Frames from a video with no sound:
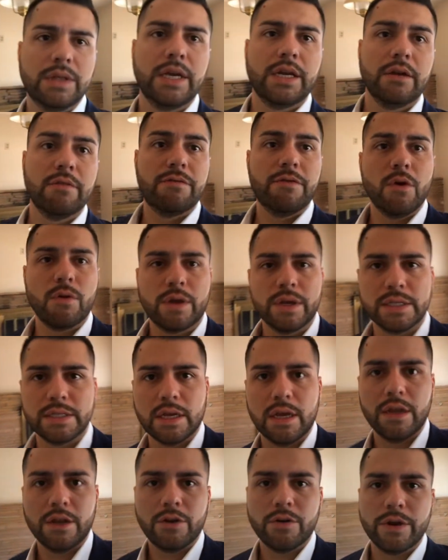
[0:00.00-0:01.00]
focus
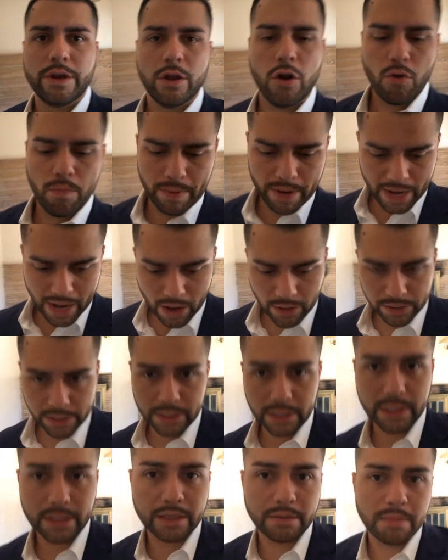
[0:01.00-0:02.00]
on during open
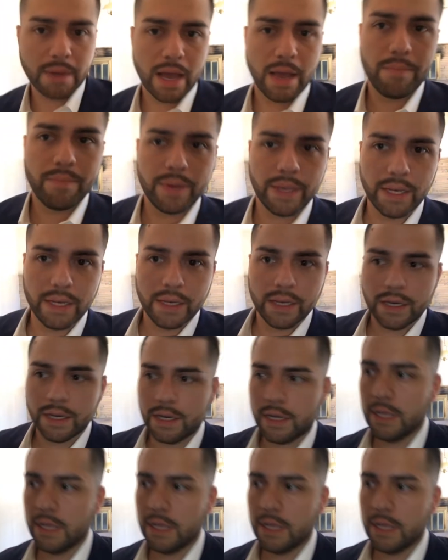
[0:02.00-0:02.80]
houses, in my opinion,